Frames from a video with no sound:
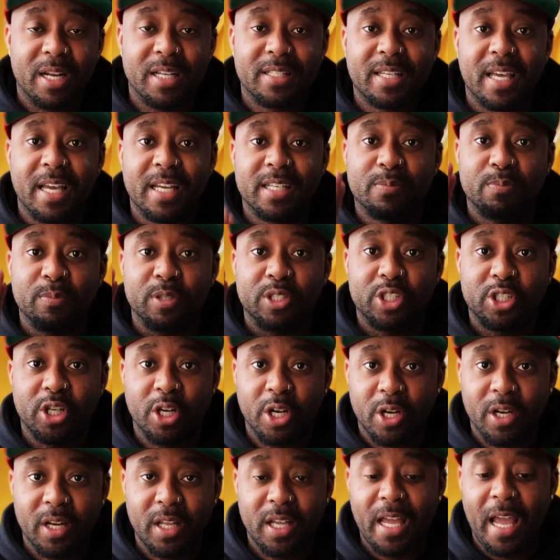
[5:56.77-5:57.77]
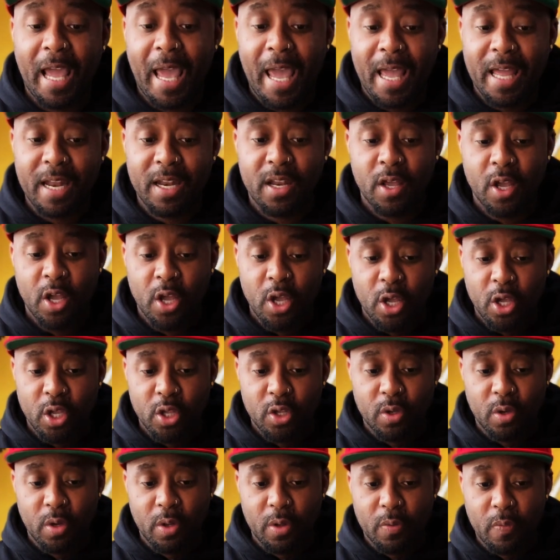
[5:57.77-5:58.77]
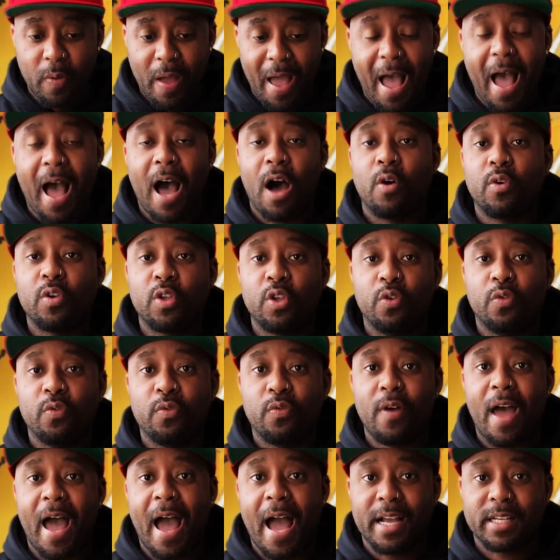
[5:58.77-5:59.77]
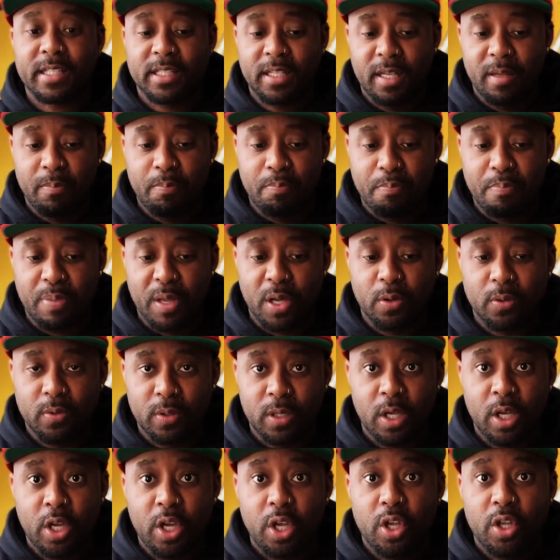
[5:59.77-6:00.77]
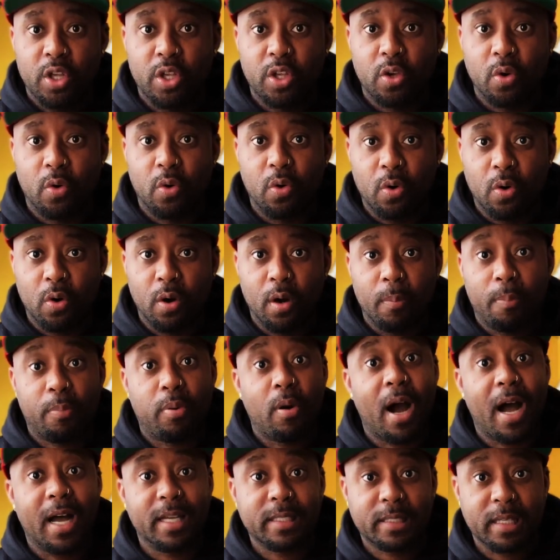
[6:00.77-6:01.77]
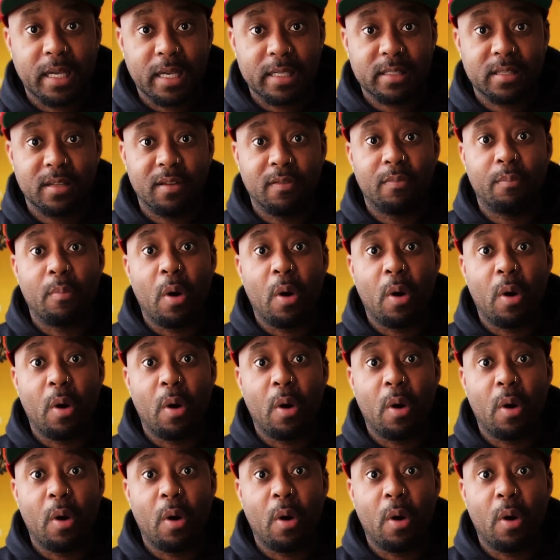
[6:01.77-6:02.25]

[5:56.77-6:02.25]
it takes maturity in how you've actually built your process of